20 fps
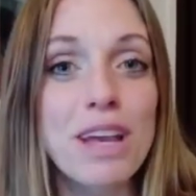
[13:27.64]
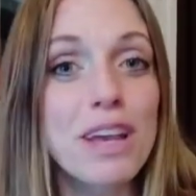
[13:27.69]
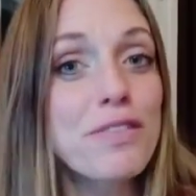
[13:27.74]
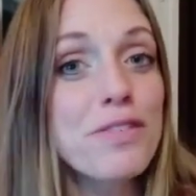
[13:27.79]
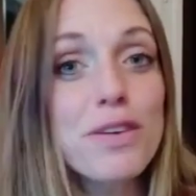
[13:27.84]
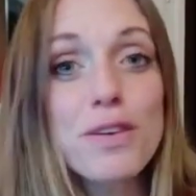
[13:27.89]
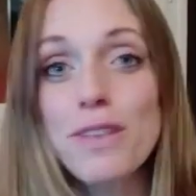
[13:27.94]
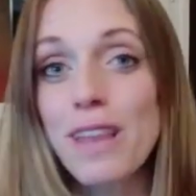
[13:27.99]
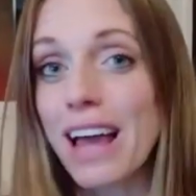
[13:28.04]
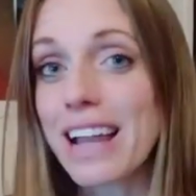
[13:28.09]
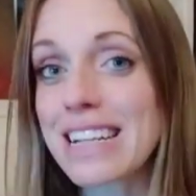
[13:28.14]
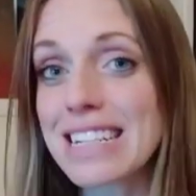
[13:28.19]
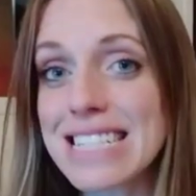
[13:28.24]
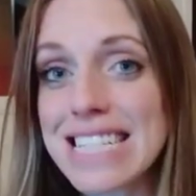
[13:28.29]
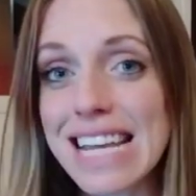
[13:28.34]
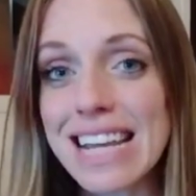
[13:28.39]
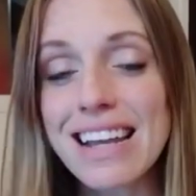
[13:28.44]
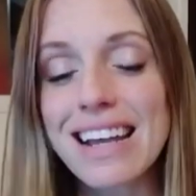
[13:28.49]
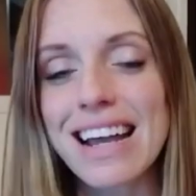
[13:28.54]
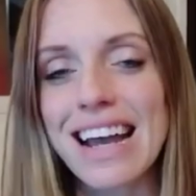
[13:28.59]
if you
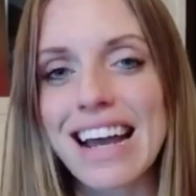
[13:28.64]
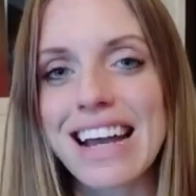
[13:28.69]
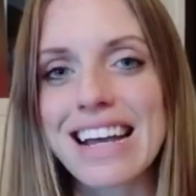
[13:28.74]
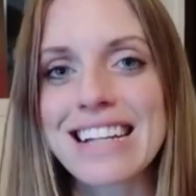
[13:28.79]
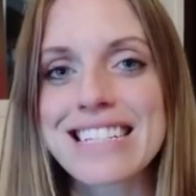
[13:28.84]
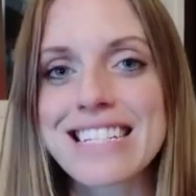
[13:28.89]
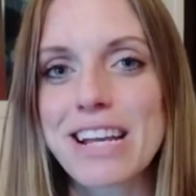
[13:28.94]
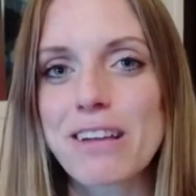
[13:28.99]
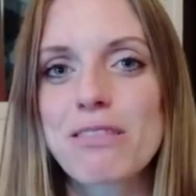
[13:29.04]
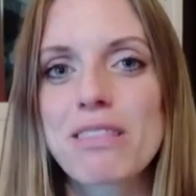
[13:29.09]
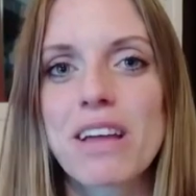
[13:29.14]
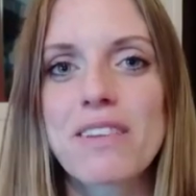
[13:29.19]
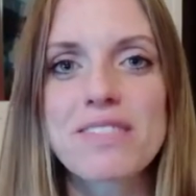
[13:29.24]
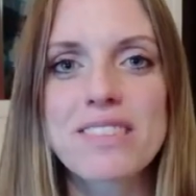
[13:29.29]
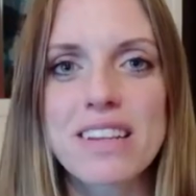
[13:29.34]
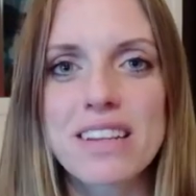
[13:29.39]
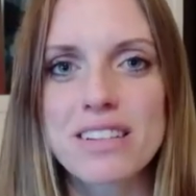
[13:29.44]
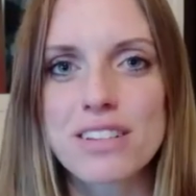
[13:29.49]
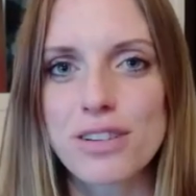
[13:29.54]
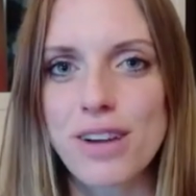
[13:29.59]
liked it, and I would
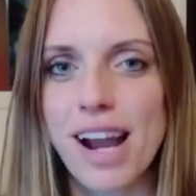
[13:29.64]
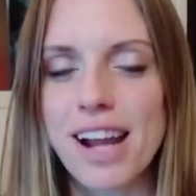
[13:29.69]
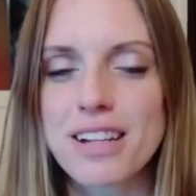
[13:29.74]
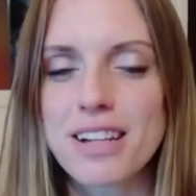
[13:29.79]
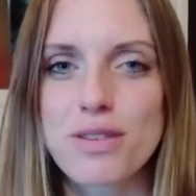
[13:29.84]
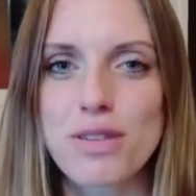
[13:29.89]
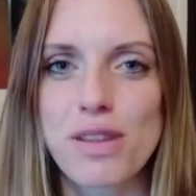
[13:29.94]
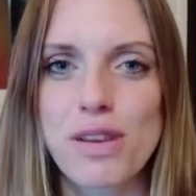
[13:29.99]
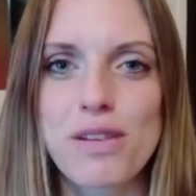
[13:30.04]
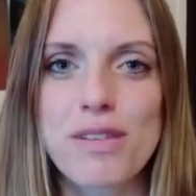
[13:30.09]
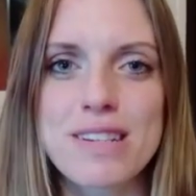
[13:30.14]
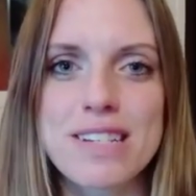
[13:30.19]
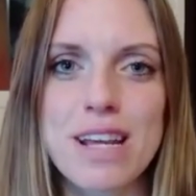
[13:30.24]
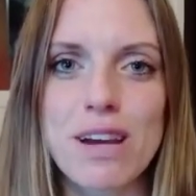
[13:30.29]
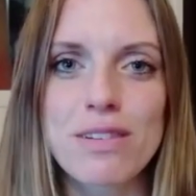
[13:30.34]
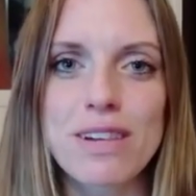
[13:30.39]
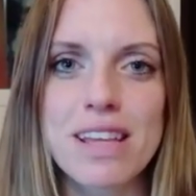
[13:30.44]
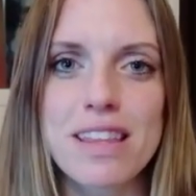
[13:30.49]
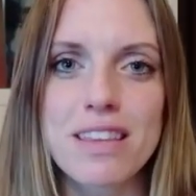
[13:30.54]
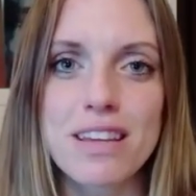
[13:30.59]
love to interact with you
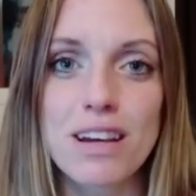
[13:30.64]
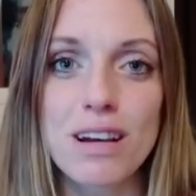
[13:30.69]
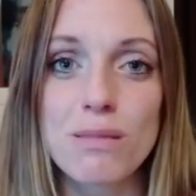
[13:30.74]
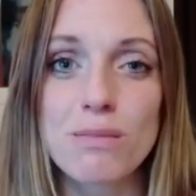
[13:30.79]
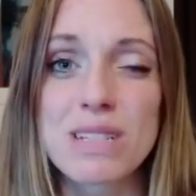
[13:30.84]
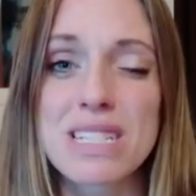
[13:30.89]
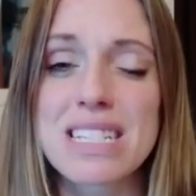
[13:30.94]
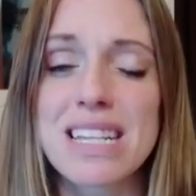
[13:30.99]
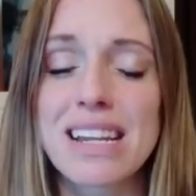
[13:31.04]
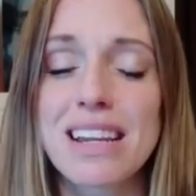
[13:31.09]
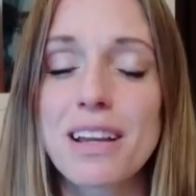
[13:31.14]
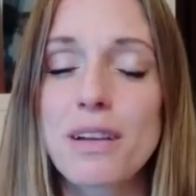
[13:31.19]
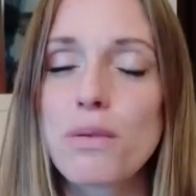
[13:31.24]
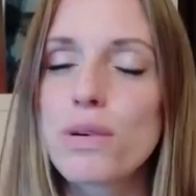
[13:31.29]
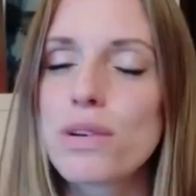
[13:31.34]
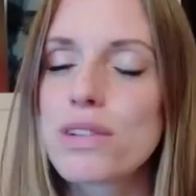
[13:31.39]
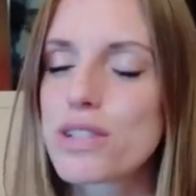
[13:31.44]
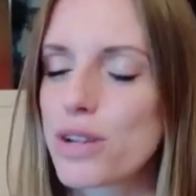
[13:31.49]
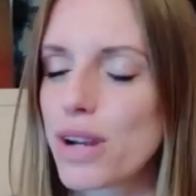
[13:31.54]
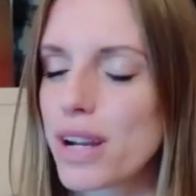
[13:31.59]
down in the comments, and I
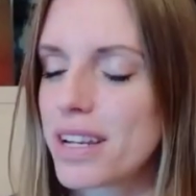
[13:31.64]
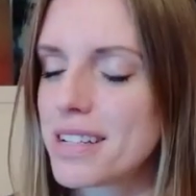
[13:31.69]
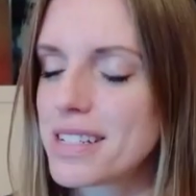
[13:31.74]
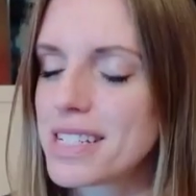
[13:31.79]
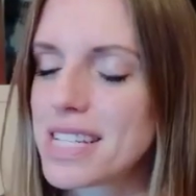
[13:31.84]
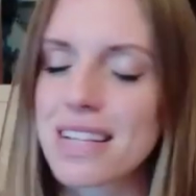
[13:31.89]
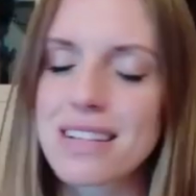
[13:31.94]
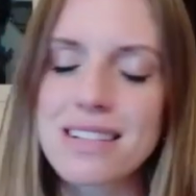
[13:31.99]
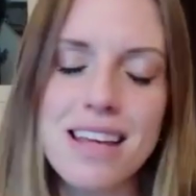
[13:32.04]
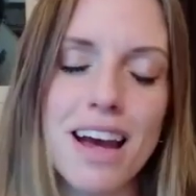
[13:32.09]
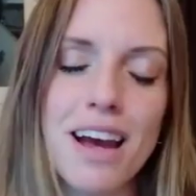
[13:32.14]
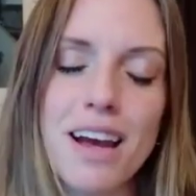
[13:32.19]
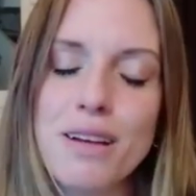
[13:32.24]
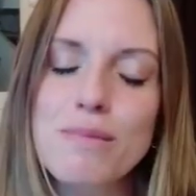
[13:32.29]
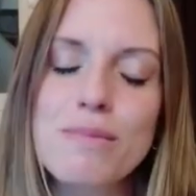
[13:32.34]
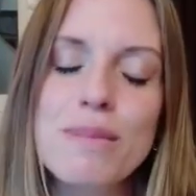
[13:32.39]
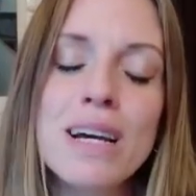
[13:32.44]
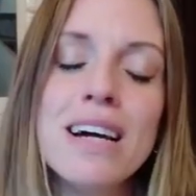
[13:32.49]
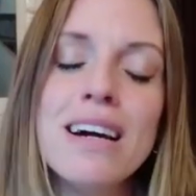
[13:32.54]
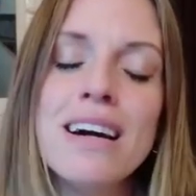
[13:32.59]
will try to take
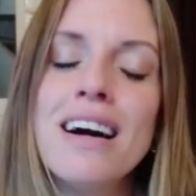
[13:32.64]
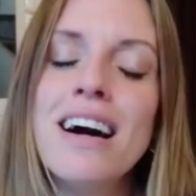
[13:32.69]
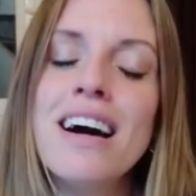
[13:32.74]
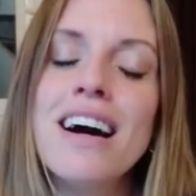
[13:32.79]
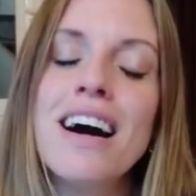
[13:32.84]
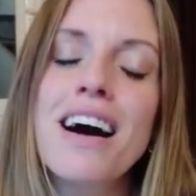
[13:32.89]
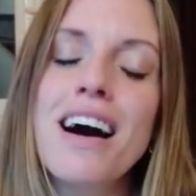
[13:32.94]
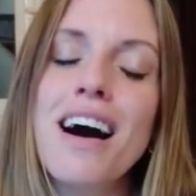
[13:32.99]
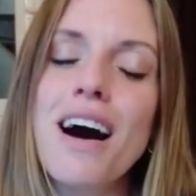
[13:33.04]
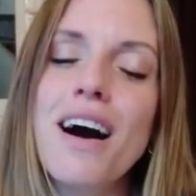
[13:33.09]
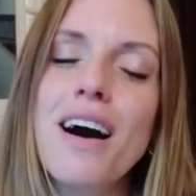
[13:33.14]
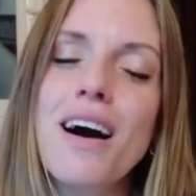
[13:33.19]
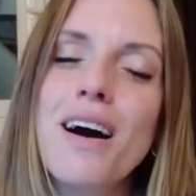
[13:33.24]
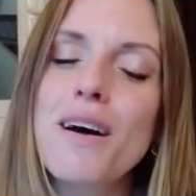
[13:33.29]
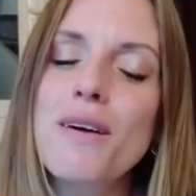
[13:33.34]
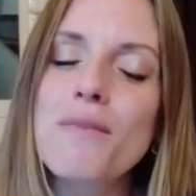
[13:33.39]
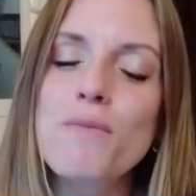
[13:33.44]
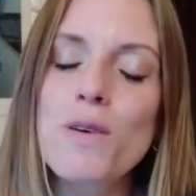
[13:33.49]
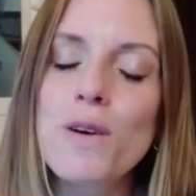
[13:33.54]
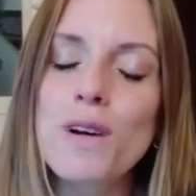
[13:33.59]

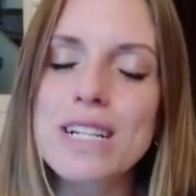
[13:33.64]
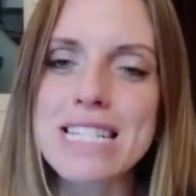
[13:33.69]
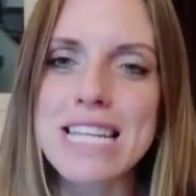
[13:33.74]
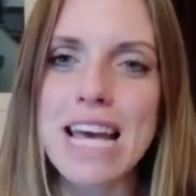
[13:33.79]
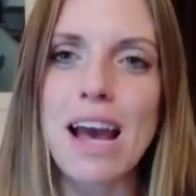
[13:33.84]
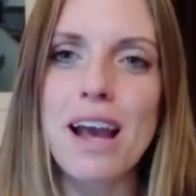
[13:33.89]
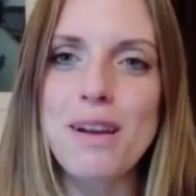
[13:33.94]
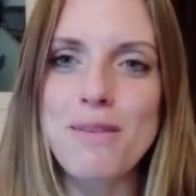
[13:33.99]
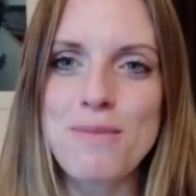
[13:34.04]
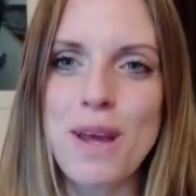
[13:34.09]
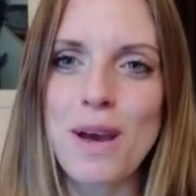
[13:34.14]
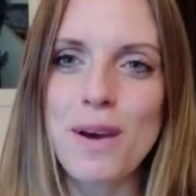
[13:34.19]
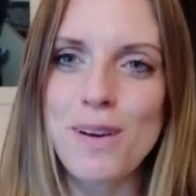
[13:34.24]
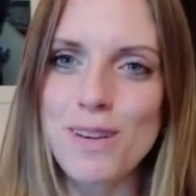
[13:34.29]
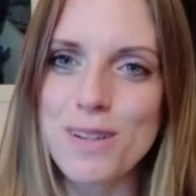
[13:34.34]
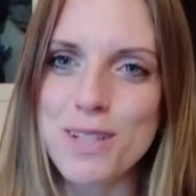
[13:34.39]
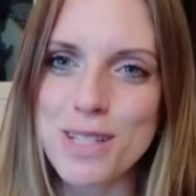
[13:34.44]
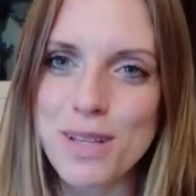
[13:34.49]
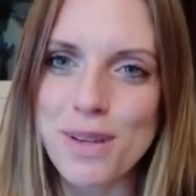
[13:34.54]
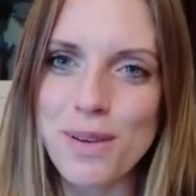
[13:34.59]
more time
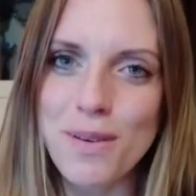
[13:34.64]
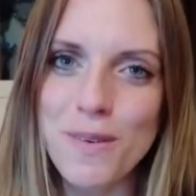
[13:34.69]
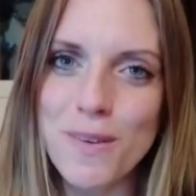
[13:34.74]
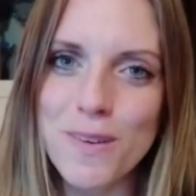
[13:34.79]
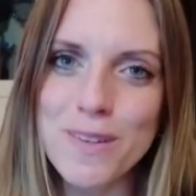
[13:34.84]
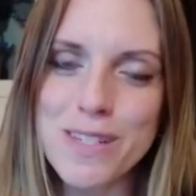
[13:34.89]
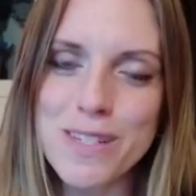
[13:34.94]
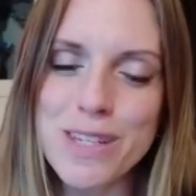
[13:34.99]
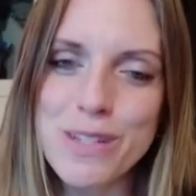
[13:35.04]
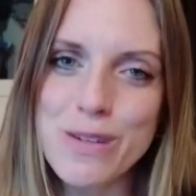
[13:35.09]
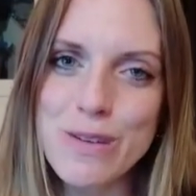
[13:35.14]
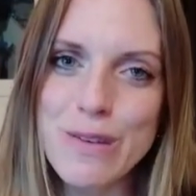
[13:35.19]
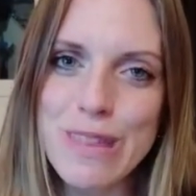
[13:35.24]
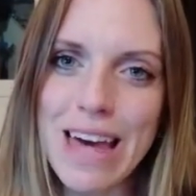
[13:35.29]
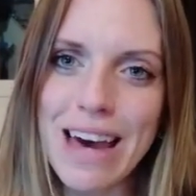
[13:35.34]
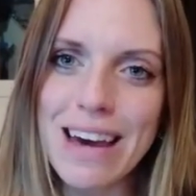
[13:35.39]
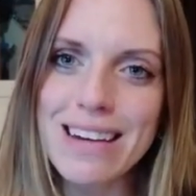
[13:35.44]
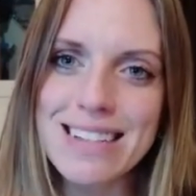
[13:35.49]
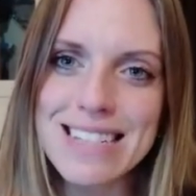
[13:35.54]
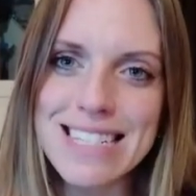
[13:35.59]
now to
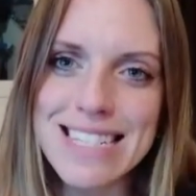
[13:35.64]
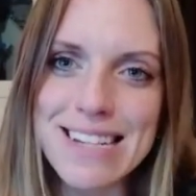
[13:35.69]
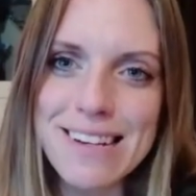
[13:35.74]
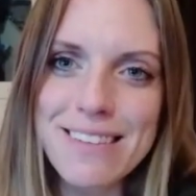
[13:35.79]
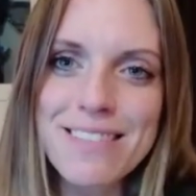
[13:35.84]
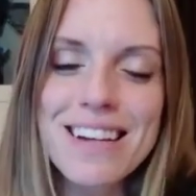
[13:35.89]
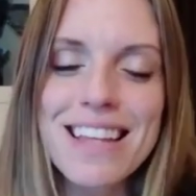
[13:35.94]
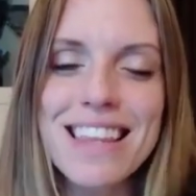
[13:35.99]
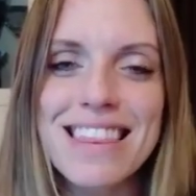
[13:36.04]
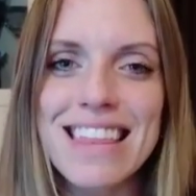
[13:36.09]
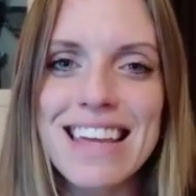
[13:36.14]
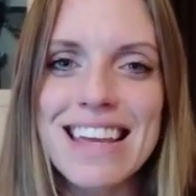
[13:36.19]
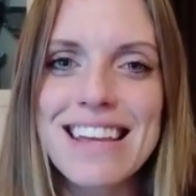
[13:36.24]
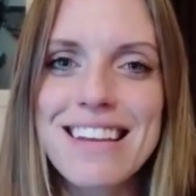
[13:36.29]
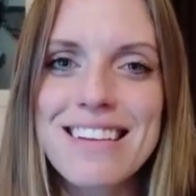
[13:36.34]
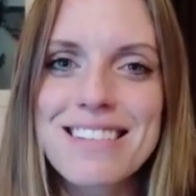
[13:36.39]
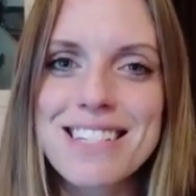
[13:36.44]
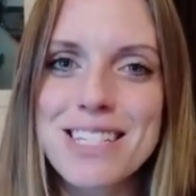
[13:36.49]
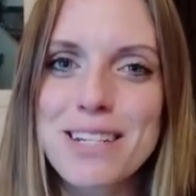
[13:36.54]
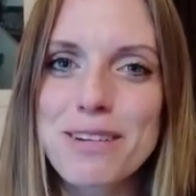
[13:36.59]
do that. So
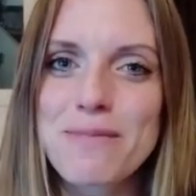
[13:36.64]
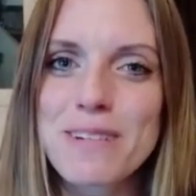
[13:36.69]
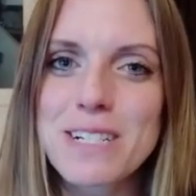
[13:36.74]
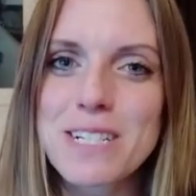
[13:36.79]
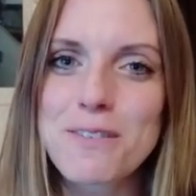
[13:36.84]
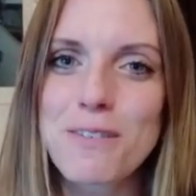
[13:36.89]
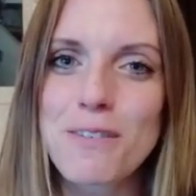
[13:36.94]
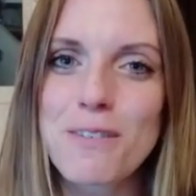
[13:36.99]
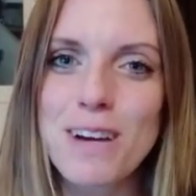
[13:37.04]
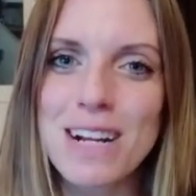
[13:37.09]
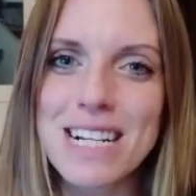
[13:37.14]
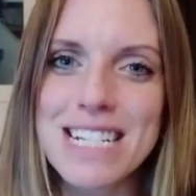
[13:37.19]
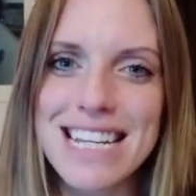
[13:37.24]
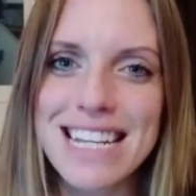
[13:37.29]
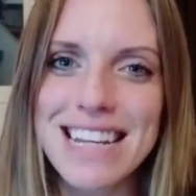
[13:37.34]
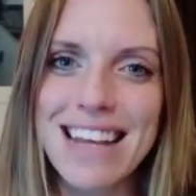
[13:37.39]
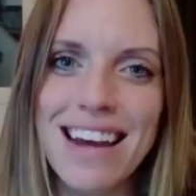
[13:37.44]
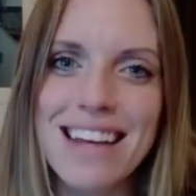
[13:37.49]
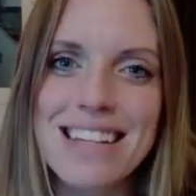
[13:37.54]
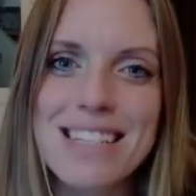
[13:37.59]
thank you so much for
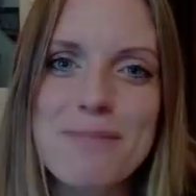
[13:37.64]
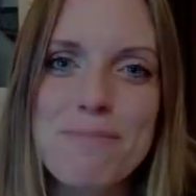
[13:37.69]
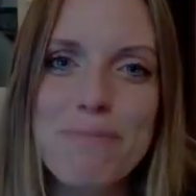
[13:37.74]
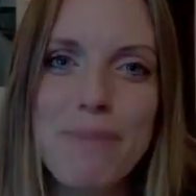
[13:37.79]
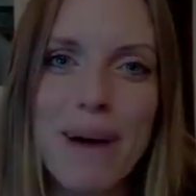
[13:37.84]
watching, guys.